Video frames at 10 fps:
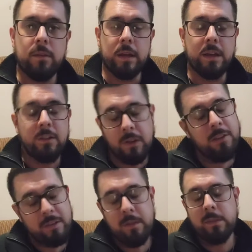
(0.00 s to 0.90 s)
And he
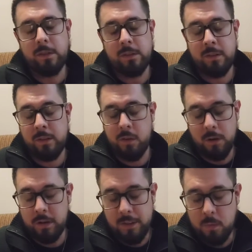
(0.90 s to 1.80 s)
turns to the
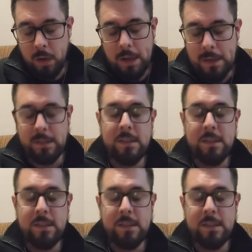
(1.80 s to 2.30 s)
quarter to the right.